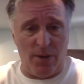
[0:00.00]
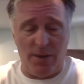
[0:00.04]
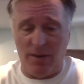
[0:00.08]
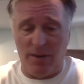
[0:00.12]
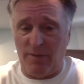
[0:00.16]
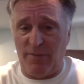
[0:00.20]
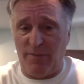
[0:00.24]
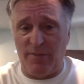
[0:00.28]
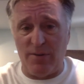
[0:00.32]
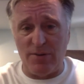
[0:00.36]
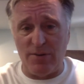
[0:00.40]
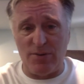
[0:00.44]

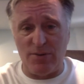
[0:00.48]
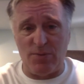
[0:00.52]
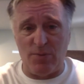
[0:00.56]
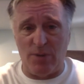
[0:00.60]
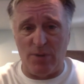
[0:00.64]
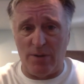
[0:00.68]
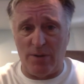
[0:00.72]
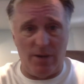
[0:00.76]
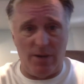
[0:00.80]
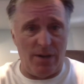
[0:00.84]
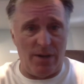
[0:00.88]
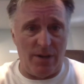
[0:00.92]
first
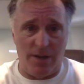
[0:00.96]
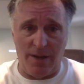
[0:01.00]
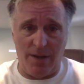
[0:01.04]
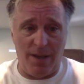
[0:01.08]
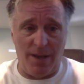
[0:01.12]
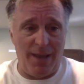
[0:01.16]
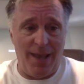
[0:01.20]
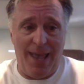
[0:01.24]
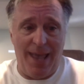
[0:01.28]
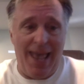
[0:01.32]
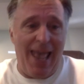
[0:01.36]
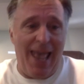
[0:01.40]
one,
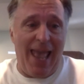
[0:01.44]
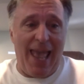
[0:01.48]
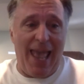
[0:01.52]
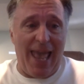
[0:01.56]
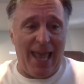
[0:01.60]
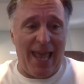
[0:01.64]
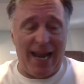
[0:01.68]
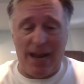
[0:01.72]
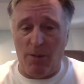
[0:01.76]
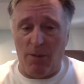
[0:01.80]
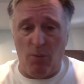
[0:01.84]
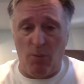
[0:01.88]

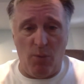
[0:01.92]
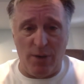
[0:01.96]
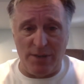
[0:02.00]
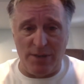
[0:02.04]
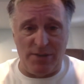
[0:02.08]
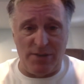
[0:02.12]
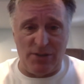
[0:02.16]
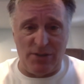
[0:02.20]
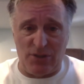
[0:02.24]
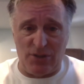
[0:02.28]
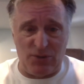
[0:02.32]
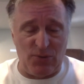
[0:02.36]
and I
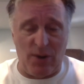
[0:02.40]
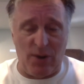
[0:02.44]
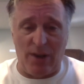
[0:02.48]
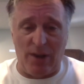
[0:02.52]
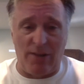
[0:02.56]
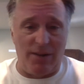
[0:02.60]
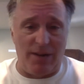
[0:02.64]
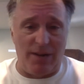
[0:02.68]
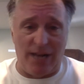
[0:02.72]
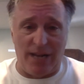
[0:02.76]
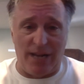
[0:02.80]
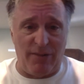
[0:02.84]
wasn't
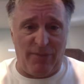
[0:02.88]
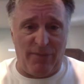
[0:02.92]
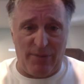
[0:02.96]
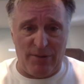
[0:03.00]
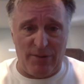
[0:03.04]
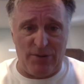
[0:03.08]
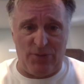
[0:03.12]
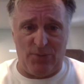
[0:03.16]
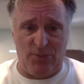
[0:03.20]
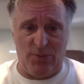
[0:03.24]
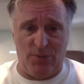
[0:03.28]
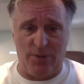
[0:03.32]
struggling on the
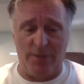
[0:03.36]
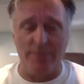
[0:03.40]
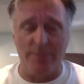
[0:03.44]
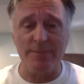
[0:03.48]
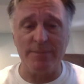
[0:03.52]
first one.